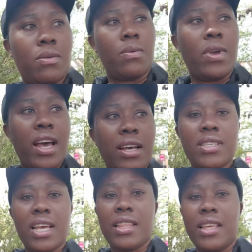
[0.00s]
We are
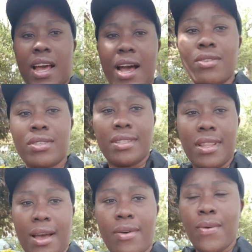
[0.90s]
outside the house
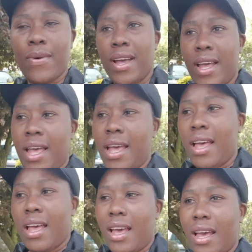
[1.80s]
now.
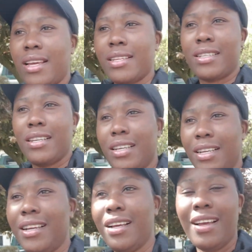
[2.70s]
And
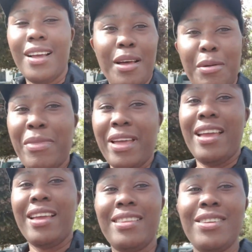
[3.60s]

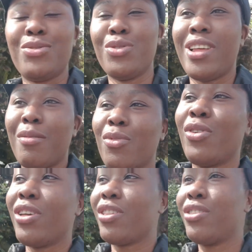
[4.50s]
man, this road I'm
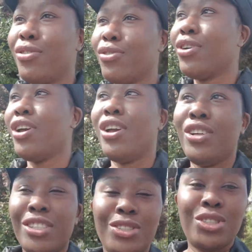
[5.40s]
going through
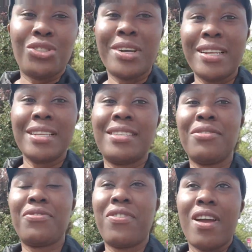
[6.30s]
usually is a
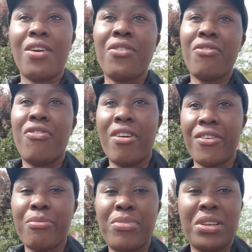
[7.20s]
very,
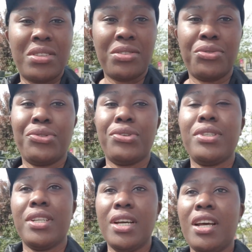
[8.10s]
very busy road.